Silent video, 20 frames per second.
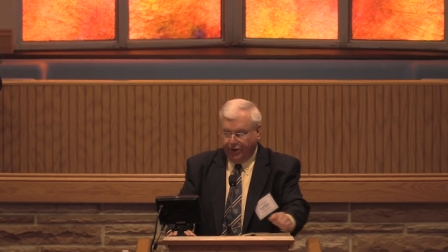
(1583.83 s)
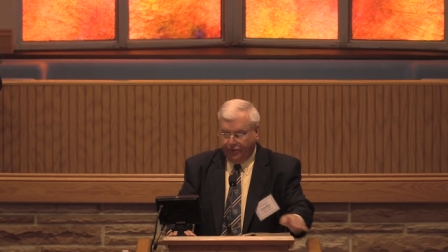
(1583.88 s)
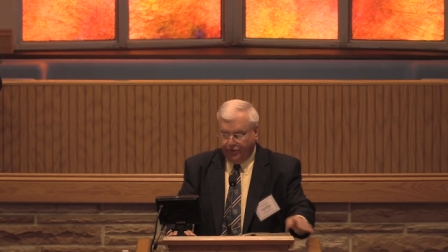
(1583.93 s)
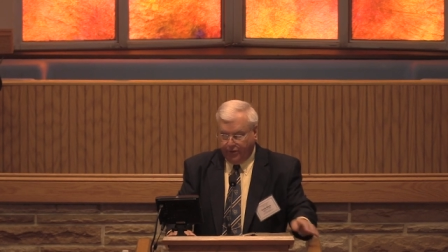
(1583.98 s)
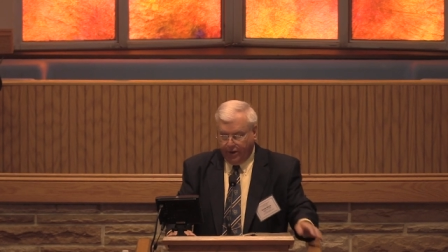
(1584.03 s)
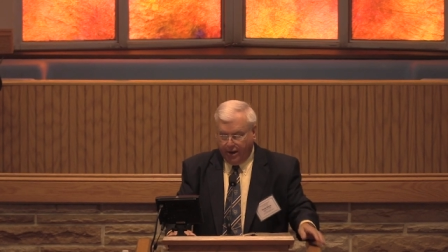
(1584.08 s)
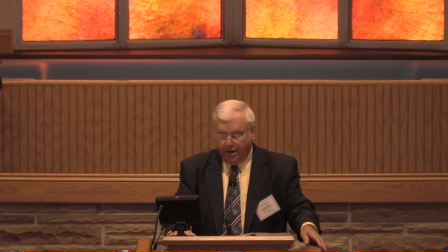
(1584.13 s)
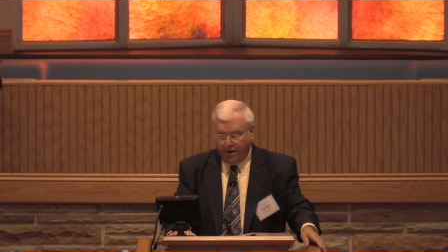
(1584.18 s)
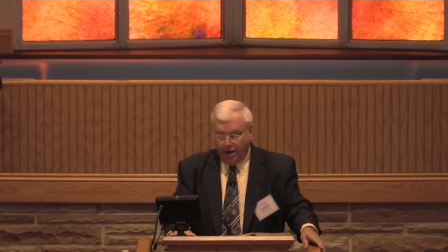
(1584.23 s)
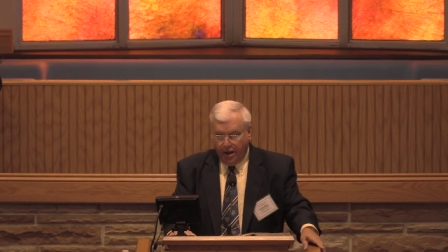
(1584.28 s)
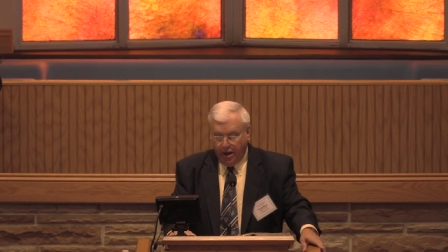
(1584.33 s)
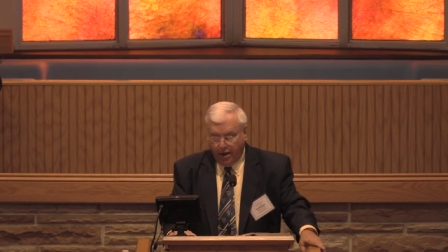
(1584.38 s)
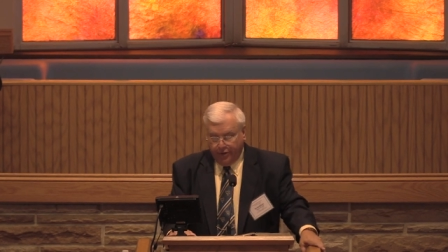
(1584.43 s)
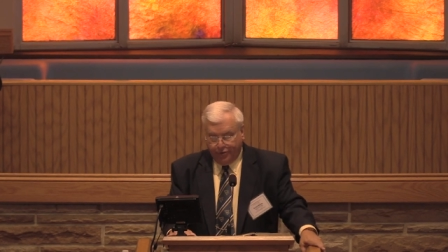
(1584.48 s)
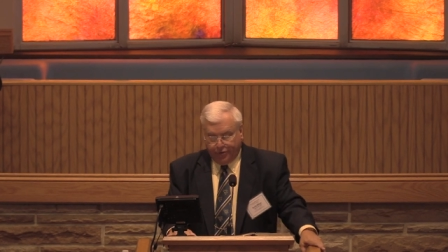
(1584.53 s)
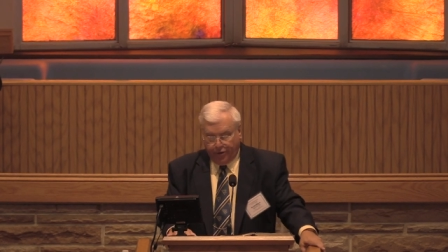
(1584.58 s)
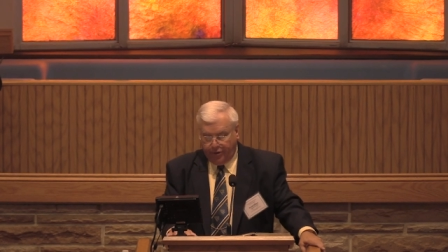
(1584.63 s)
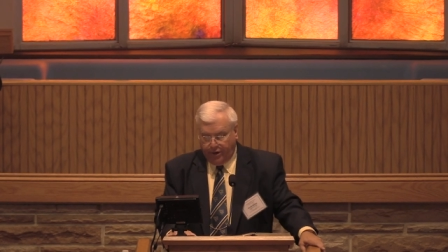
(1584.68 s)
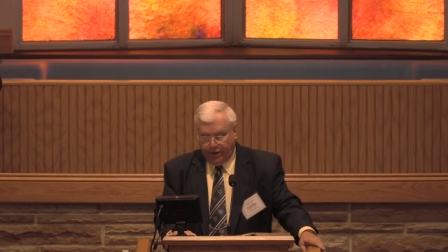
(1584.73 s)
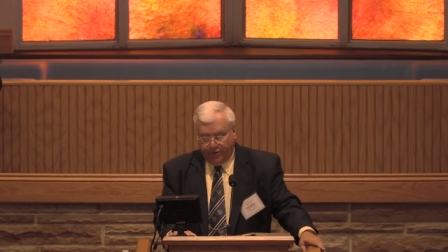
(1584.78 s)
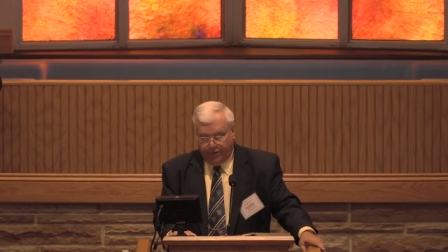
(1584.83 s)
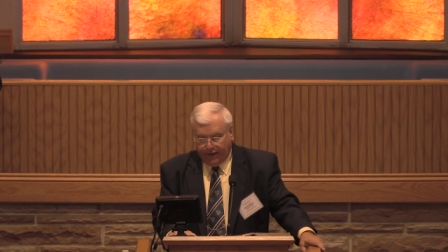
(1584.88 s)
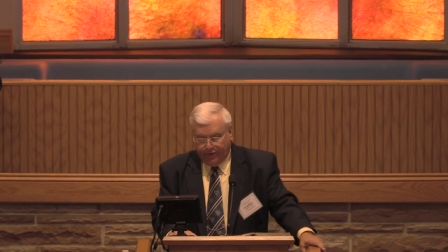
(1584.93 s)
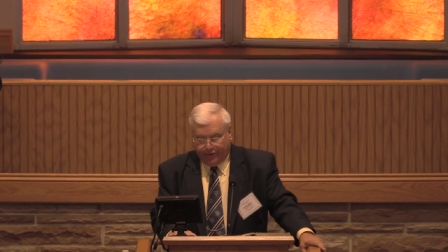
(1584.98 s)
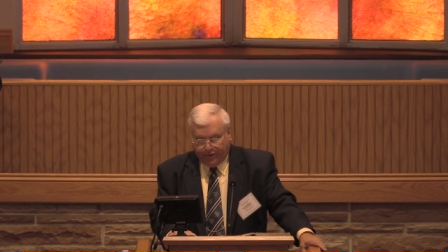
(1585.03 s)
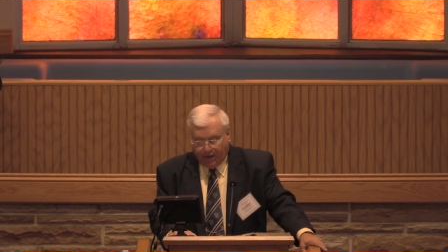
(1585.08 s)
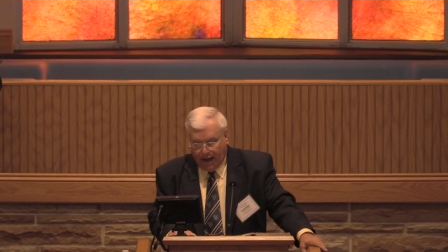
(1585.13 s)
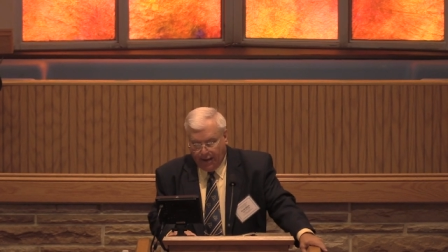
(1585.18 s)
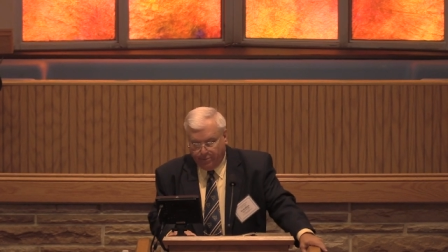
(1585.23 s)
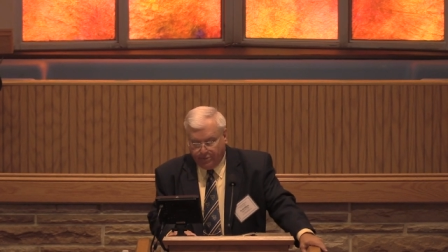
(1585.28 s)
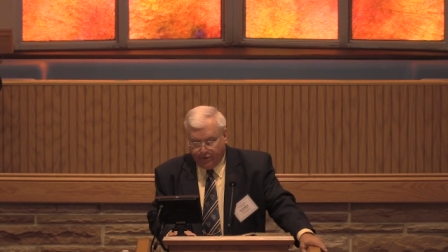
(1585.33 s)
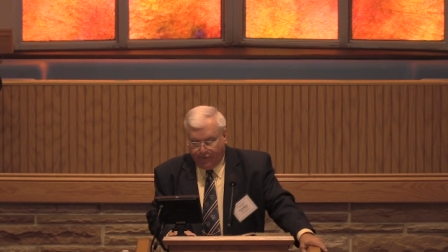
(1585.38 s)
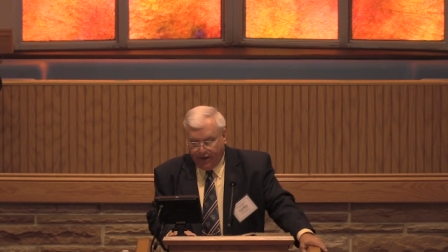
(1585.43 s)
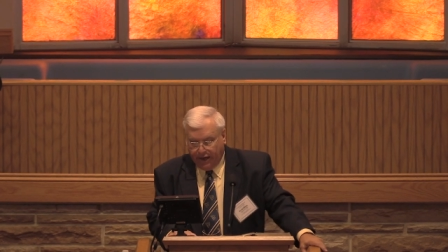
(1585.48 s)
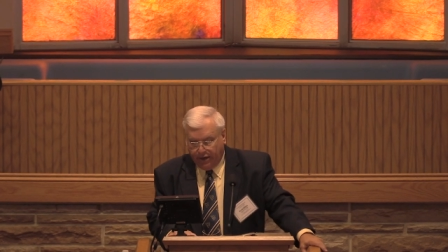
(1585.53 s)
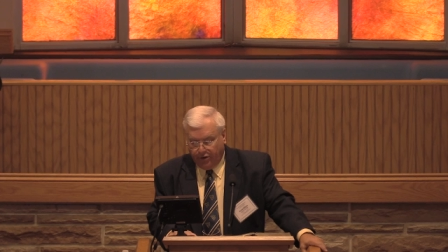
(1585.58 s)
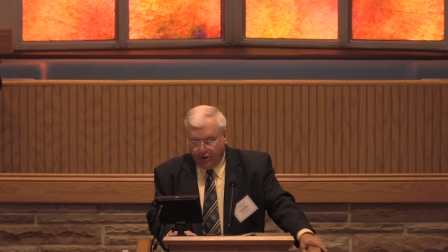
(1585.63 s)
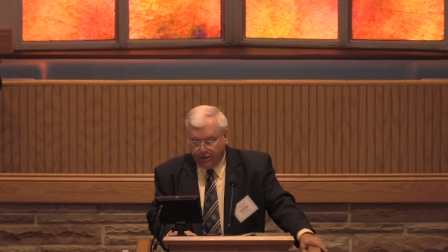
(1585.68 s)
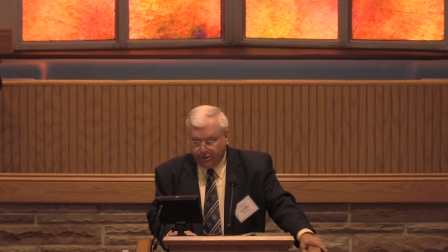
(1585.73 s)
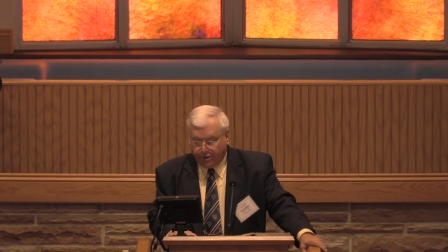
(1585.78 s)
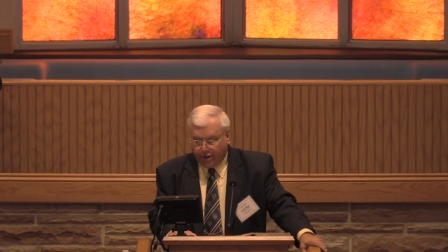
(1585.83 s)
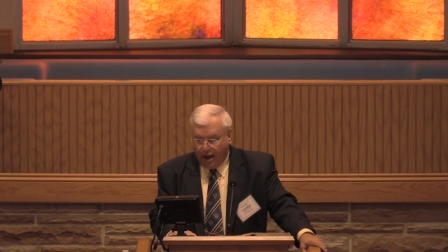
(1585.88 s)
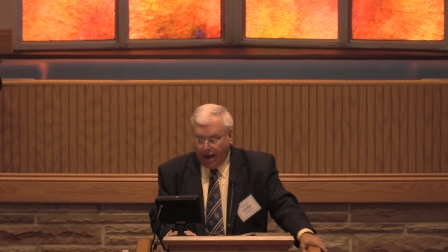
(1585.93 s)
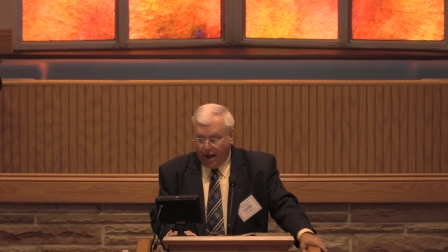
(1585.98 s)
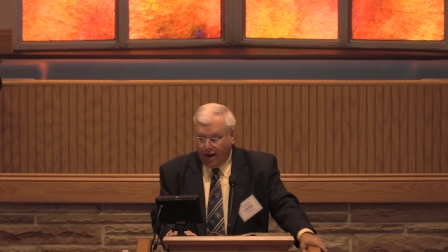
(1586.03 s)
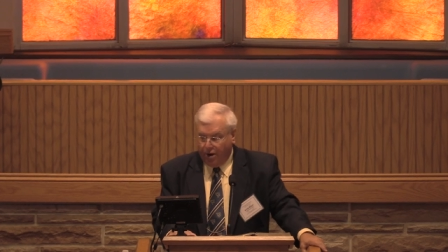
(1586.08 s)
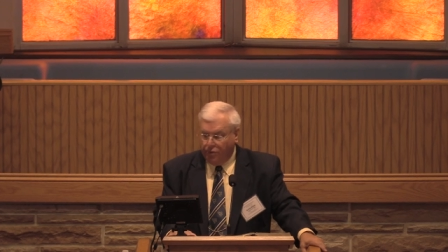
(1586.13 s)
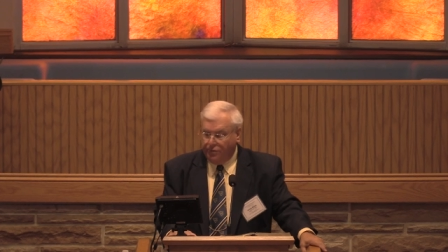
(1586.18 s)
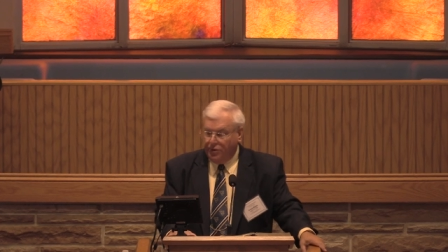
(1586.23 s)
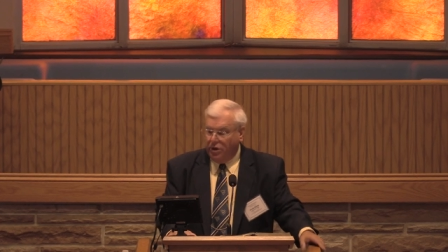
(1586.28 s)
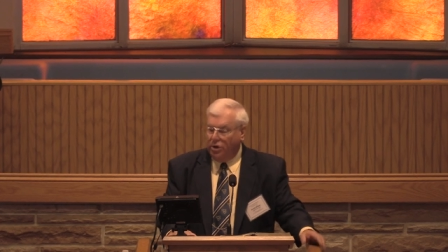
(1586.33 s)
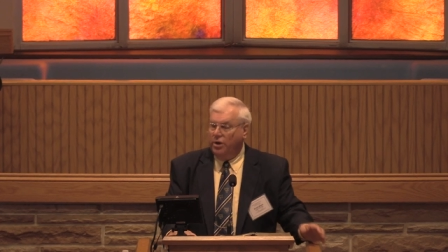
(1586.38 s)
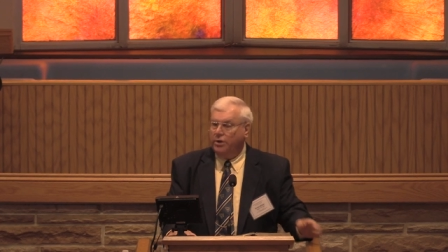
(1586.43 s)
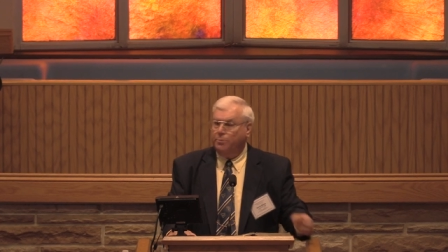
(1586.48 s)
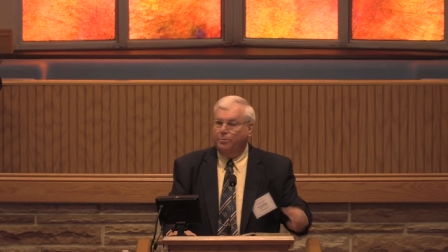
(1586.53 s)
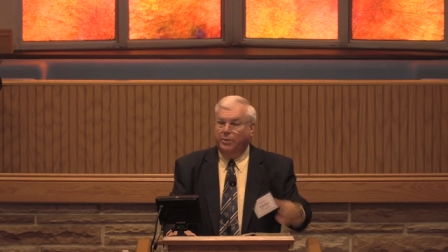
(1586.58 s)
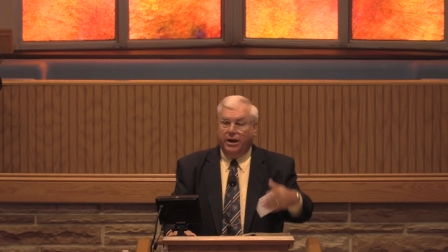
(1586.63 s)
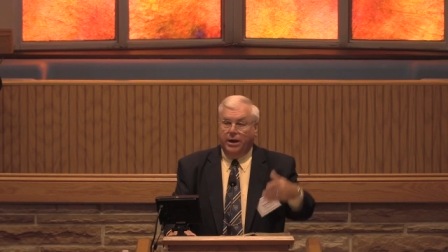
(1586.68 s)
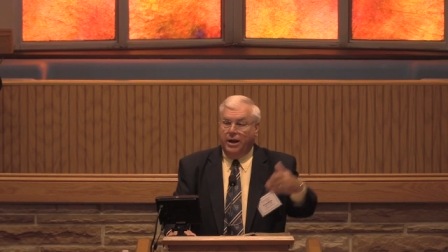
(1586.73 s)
he said, Truly, these times of ignorance God overlooked,